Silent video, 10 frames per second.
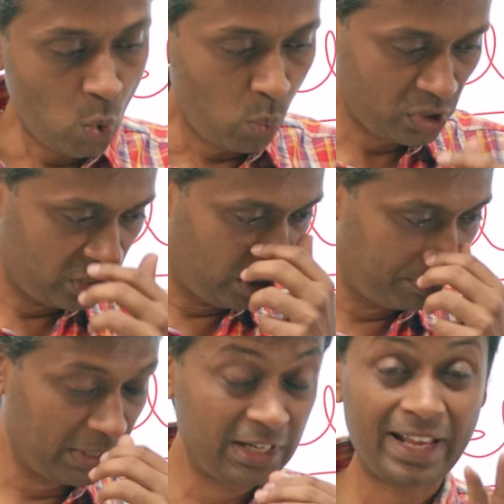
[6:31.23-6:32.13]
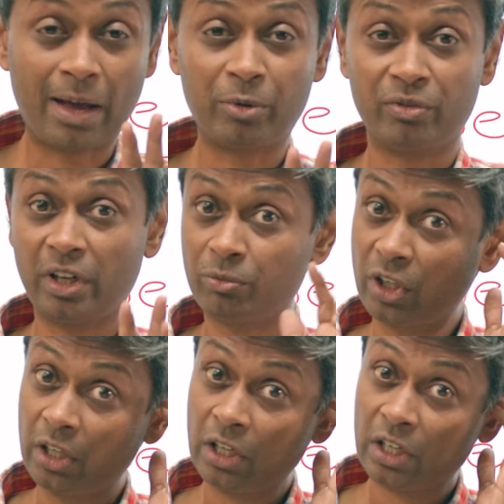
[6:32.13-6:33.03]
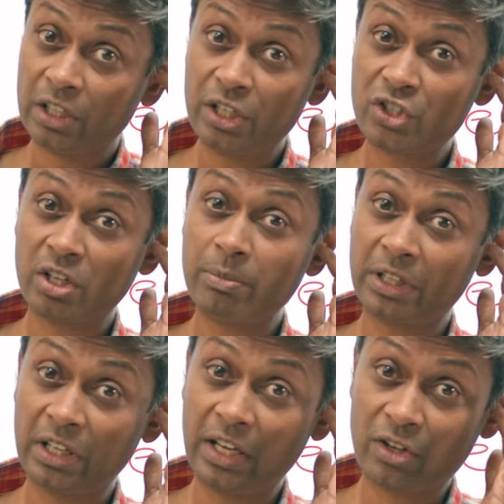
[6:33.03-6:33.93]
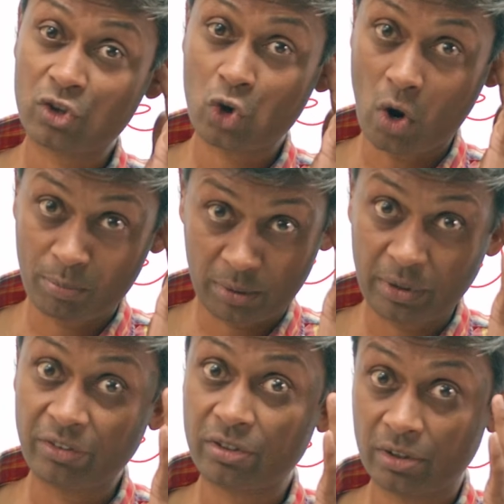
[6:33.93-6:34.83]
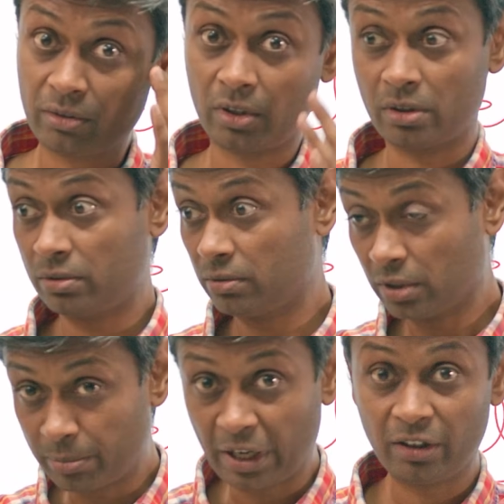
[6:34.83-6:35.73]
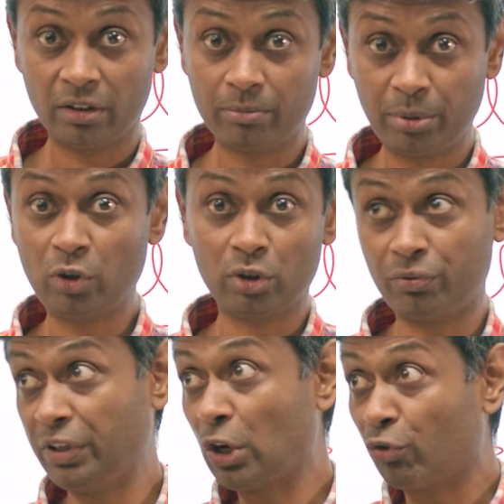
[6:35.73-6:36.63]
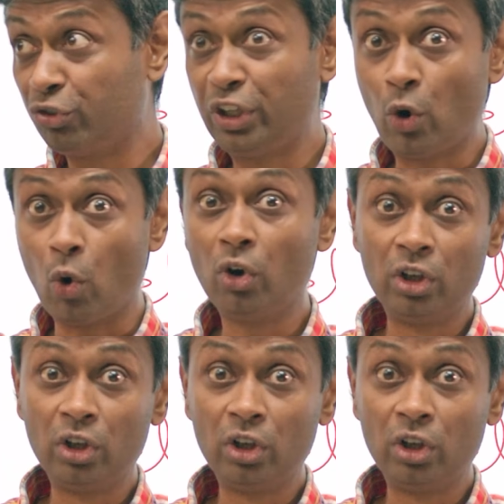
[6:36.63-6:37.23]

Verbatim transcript: what typically happens when I'm saying decision making gets compromised or the brain because of fear of zero